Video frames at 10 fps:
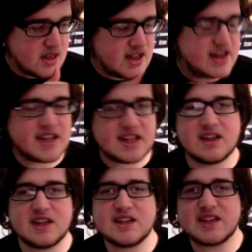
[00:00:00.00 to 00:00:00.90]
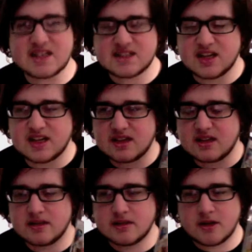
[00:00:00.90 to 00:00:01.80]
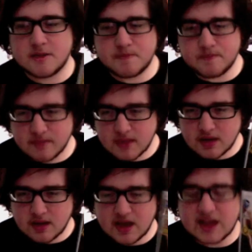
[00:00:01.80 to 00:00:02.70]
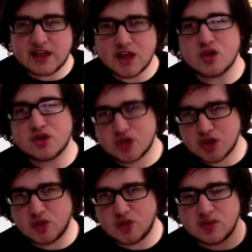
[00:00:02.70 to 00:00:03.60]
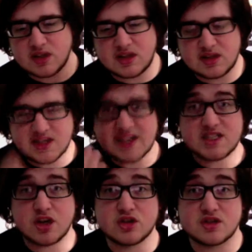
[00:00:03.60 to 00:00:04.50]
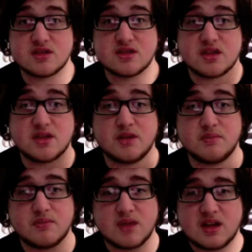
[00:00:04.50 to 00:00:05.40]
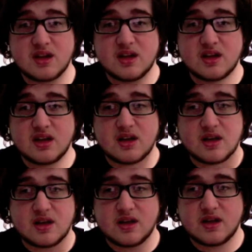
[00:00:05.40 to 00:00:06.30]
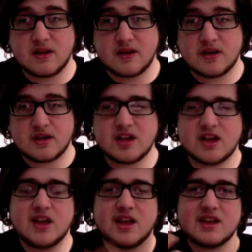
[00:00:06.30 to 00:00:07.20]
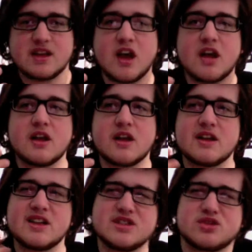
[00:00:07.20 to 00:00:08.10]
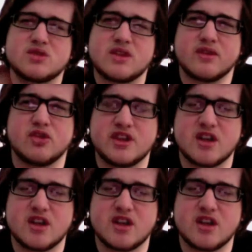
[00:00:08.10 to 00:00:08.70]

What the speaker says: And it gets that, and it goes to the Teen Titans, and it sort of thought,